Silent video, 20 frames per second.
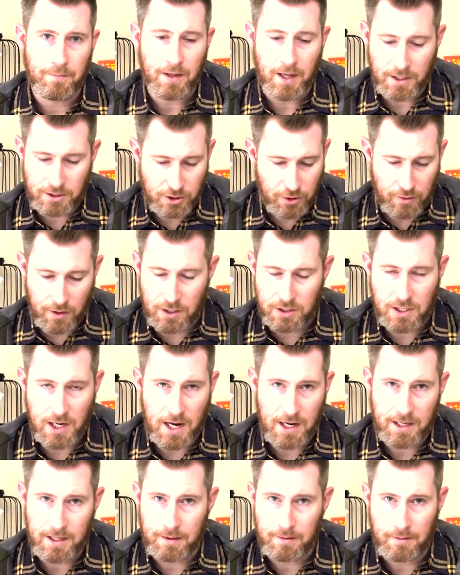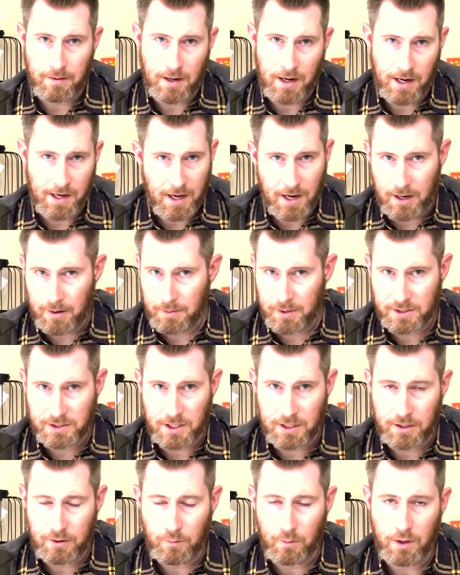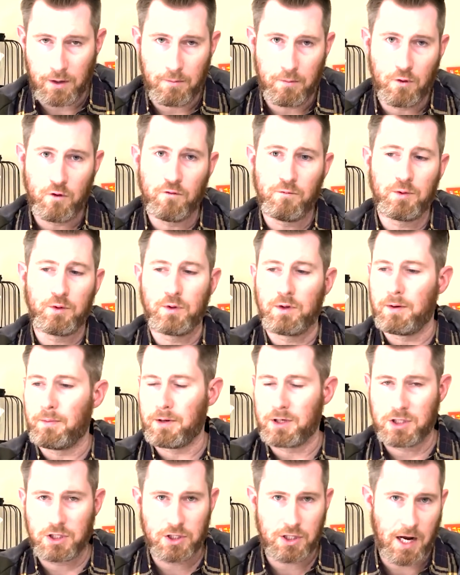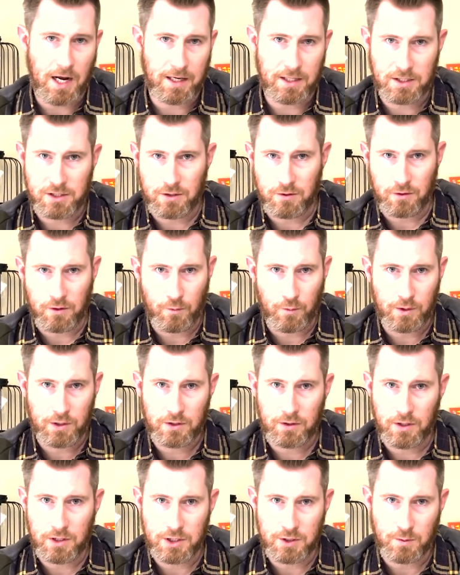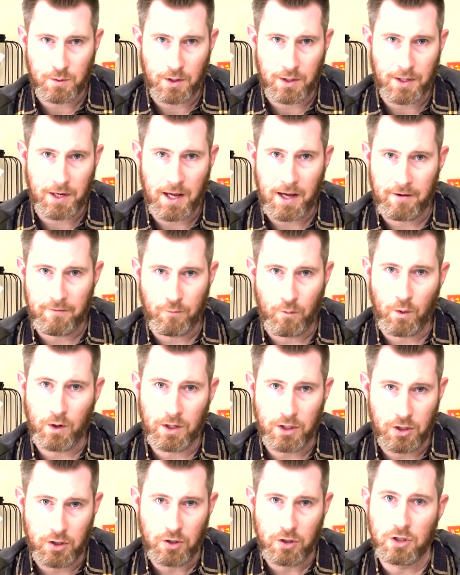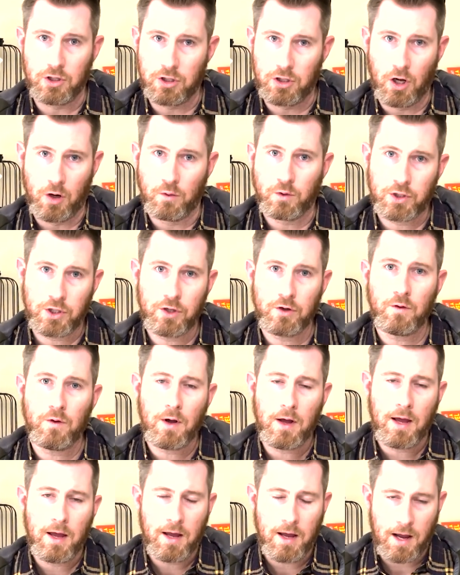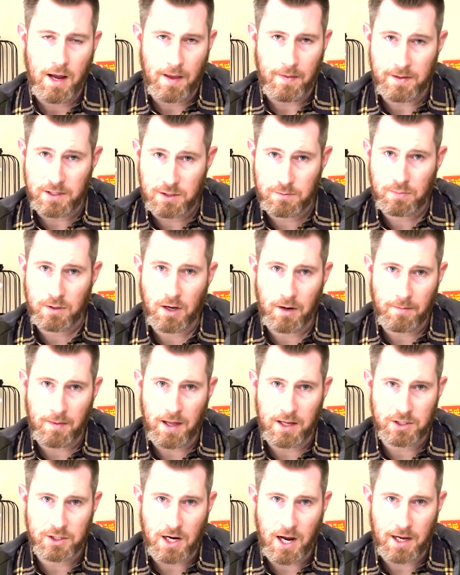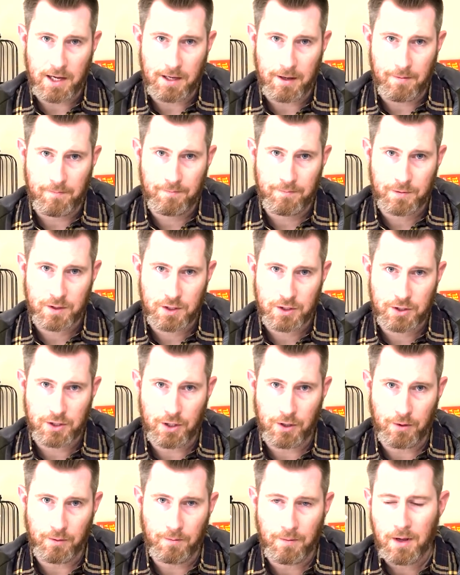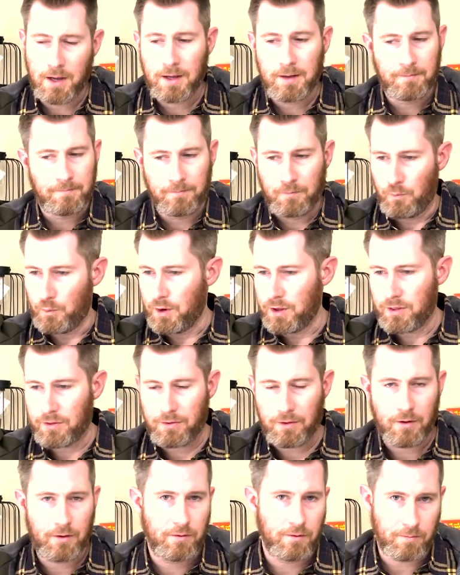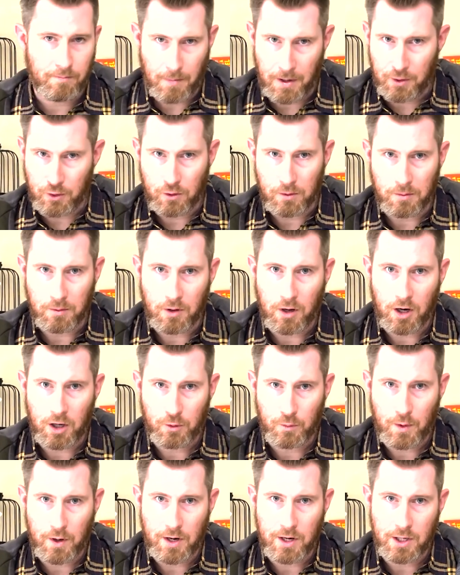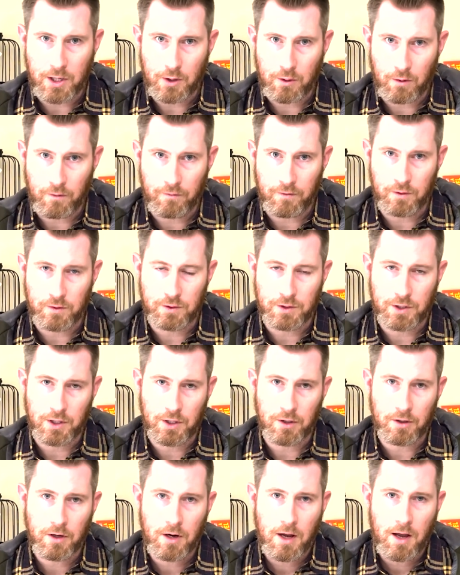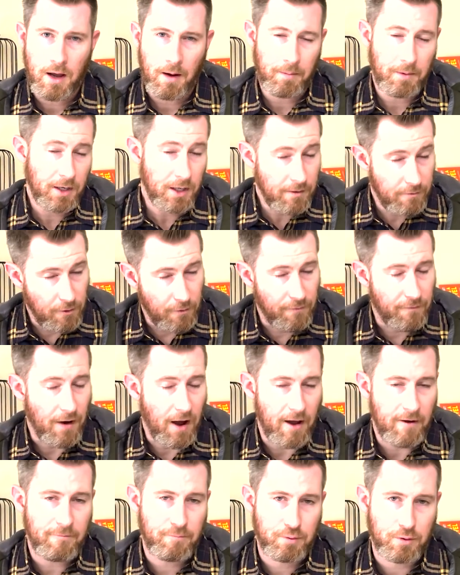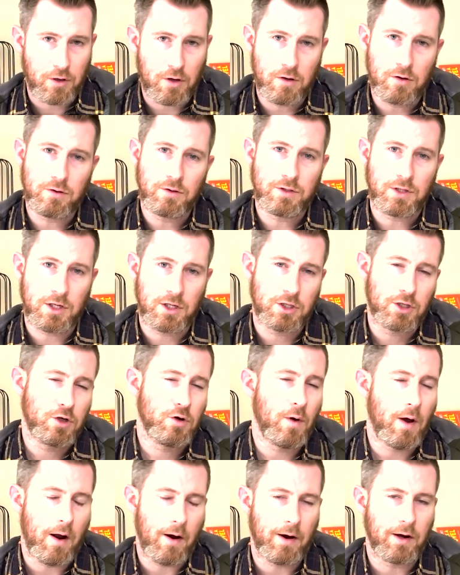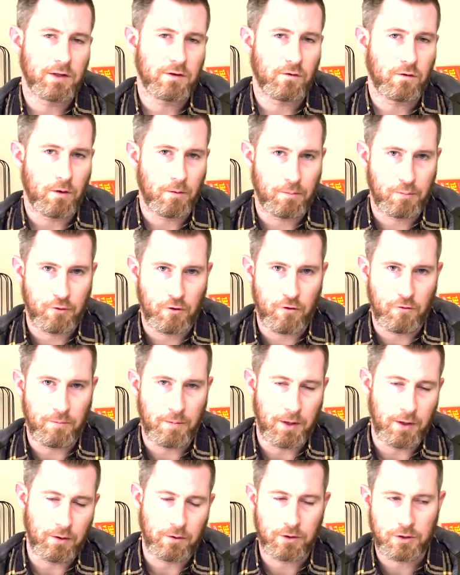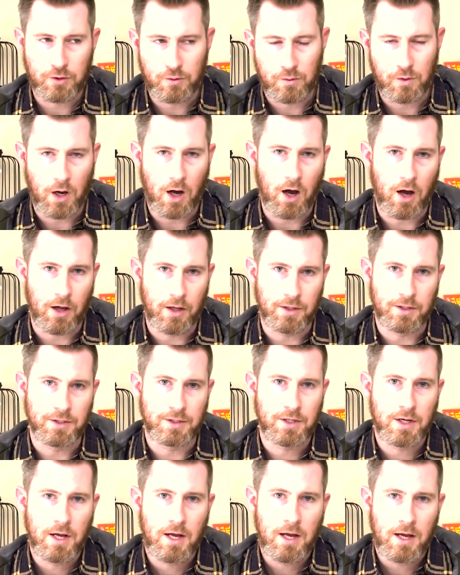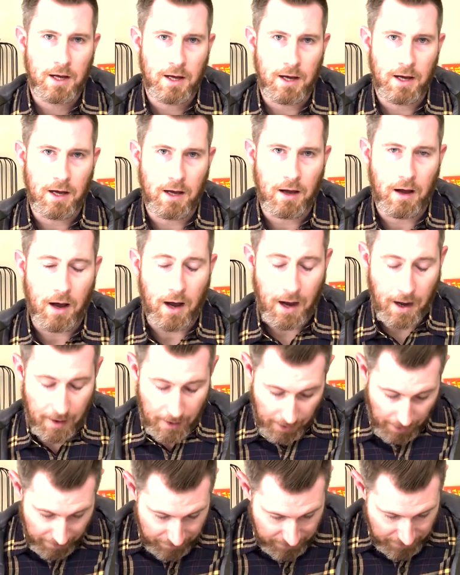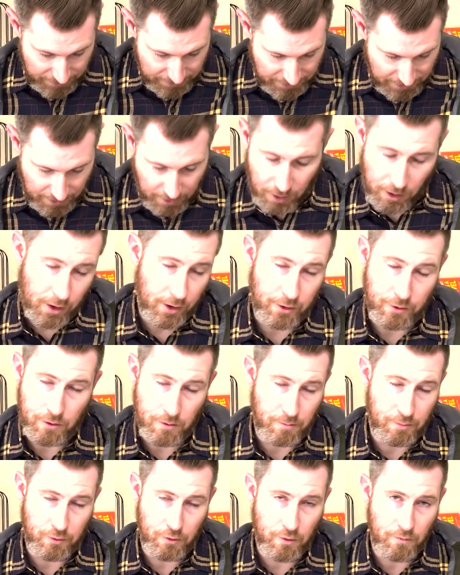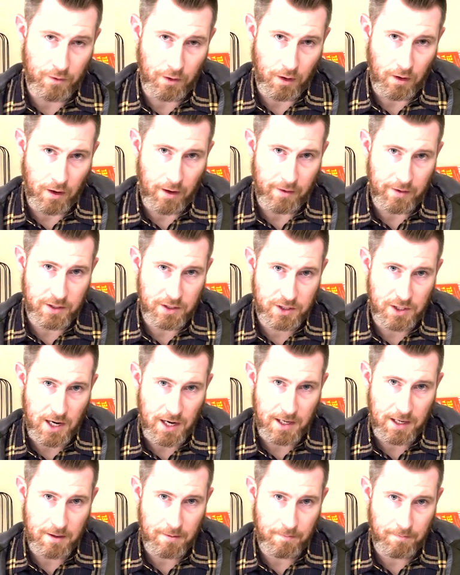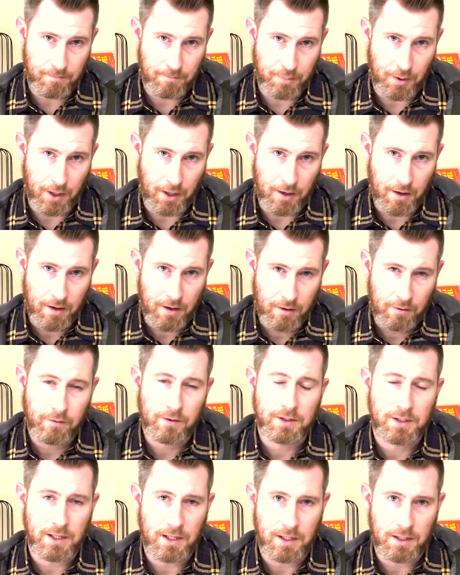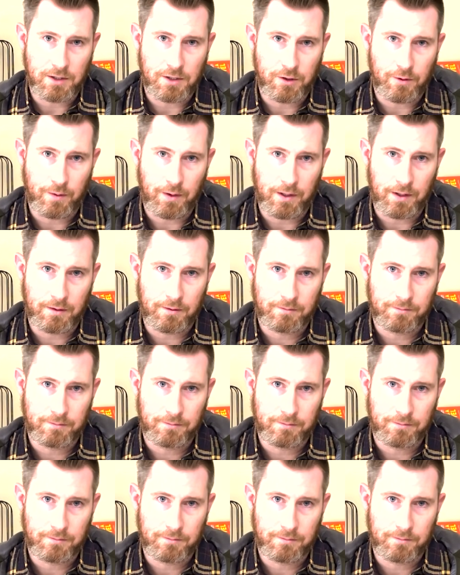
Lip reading: It's a great jacket. I got it because I didn't want to move between a bunch of jackets during the winter. I just wanted to have one good go-to, and this has become that jacket. So with my normal hardware and gear reviews here, I'm going to give you 5 pros and 2 areas for improvement, or 2 cons. I think it's kind of hard to improve on a lot of this jacket, but let's get into it.